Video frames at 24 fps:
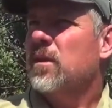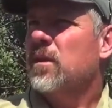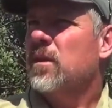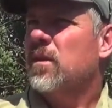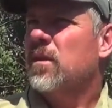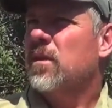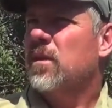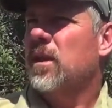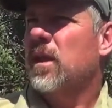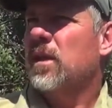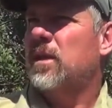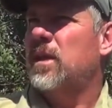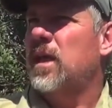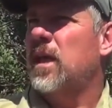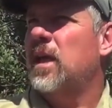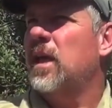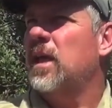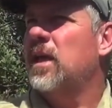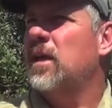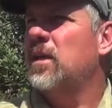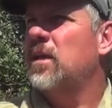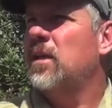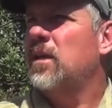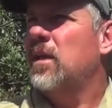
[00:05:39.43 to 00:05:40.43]
That
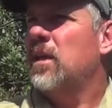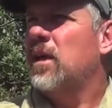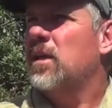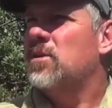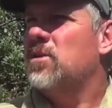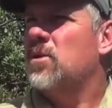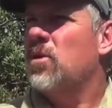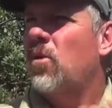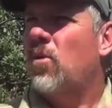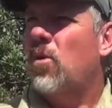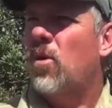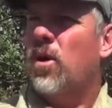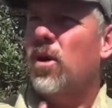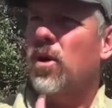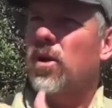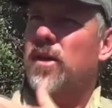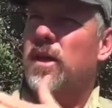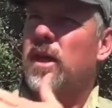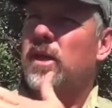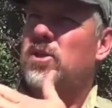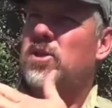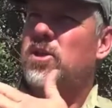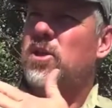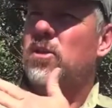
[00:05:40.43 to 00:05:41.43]
then is the oil
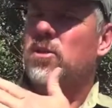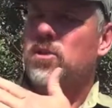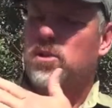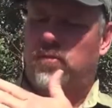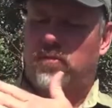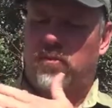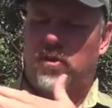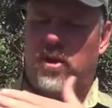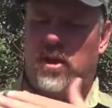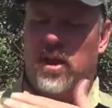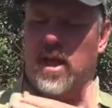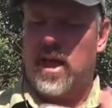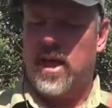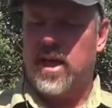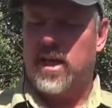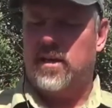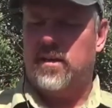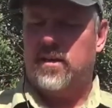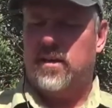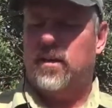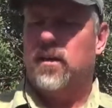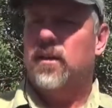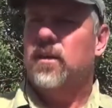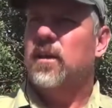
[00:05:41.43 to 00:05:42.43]
that's used for light.
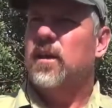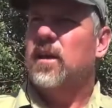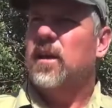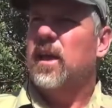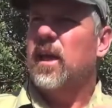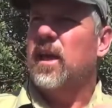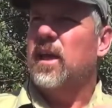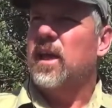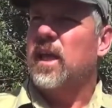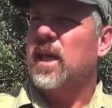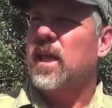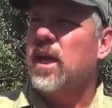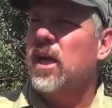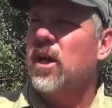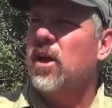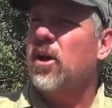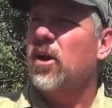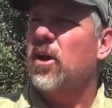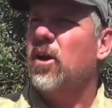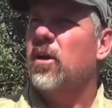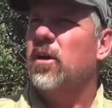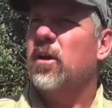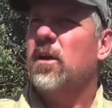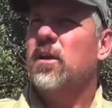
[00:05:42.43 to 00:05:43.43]
And
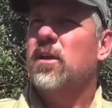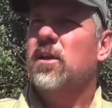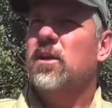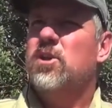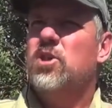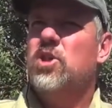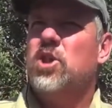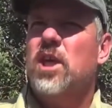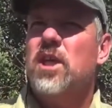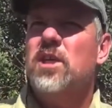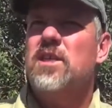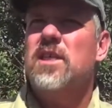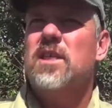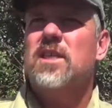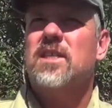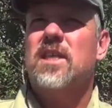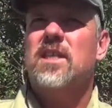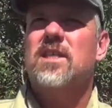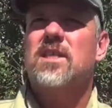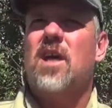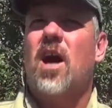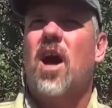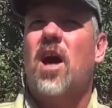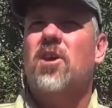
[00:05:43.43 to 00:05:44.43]
here, Jesus
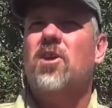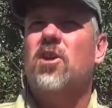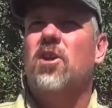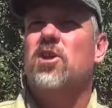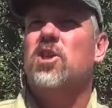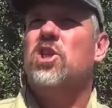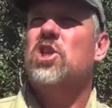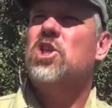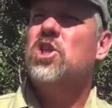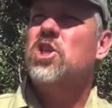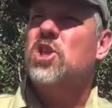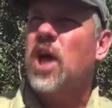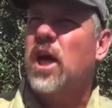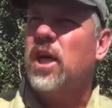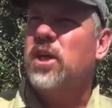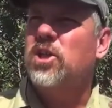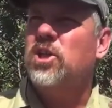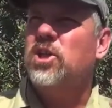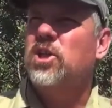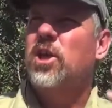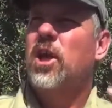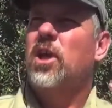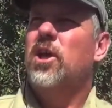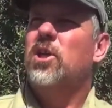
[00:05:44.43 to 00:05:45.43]
is under such
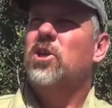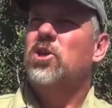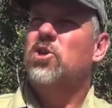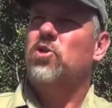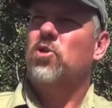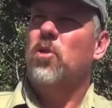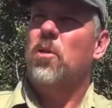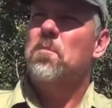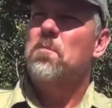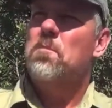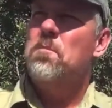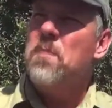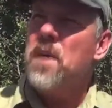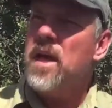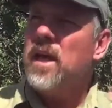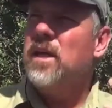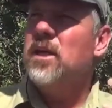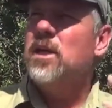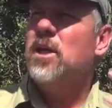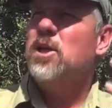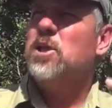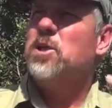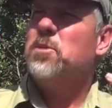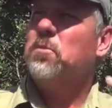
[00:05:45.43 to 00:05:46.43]

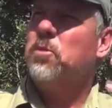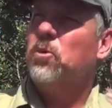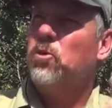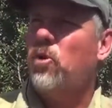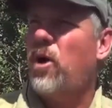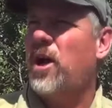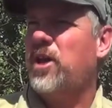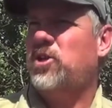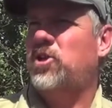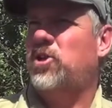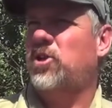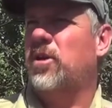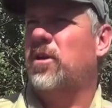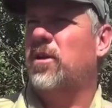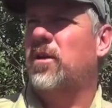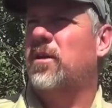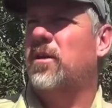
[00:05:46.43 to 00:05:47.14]
tremendous pressure,